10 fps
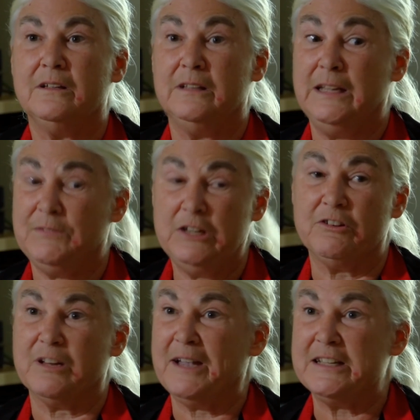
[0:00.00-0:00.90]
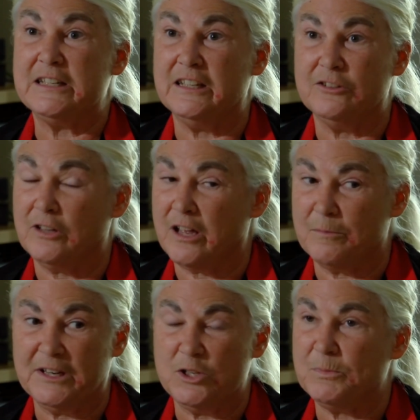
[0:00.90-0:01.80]
Even here at MIT, a lot of
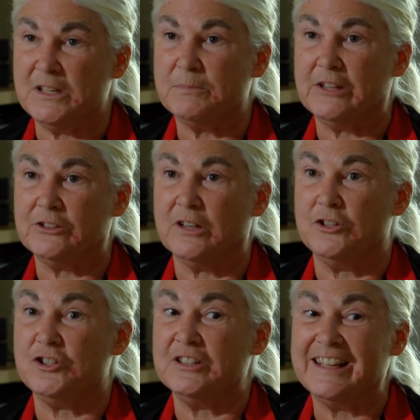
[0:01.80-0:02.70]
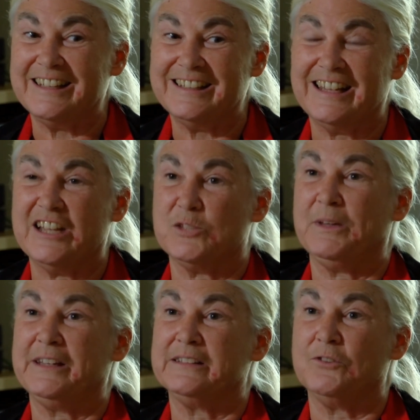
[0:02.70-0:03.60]
money is being spent on the genetic
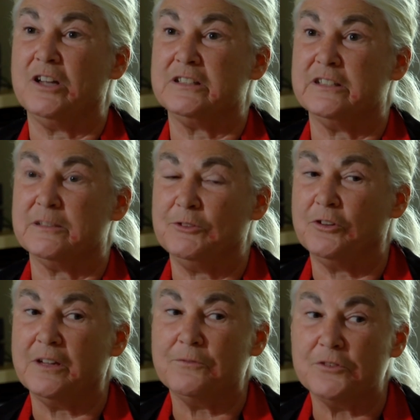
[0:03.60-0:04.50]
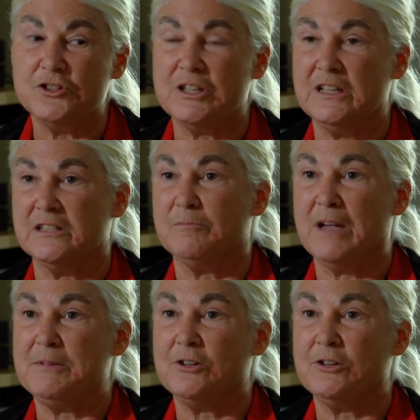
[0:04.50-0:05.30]
aspects of autism and looking for the genes that might be